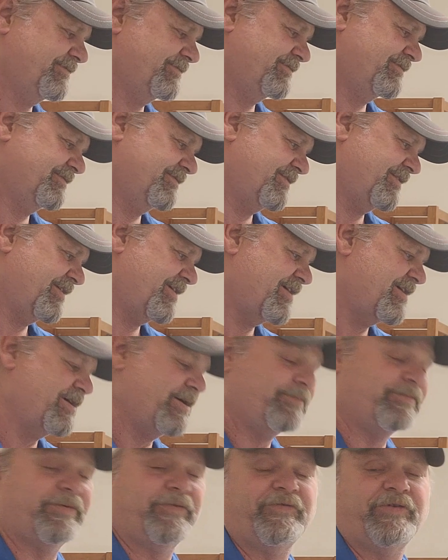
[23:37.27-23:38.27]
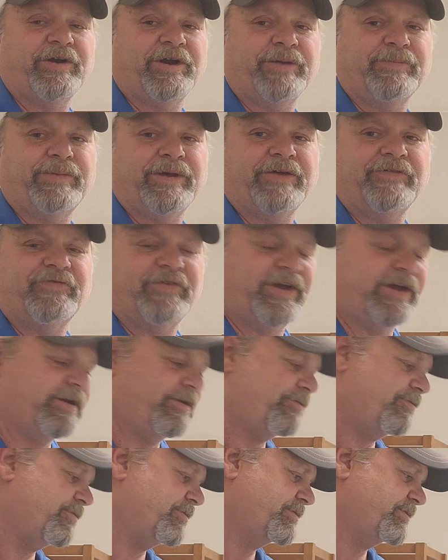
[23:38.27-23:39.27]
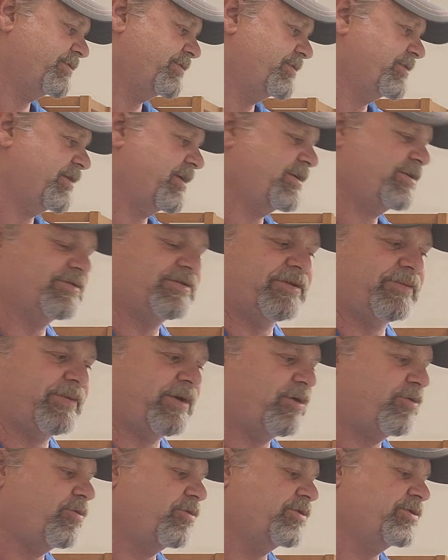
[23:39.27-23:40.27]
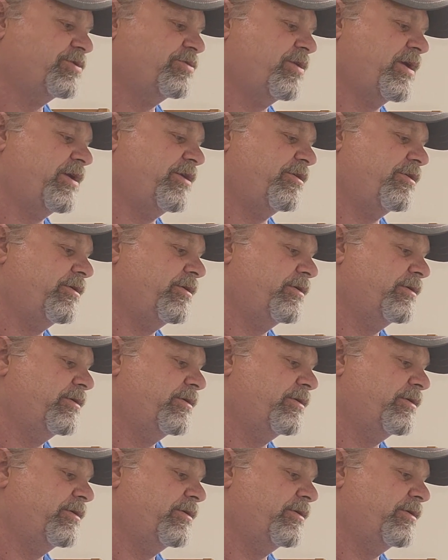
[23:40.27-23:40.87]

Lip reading: I'm a very big fan of horses. I used to be a horse trader.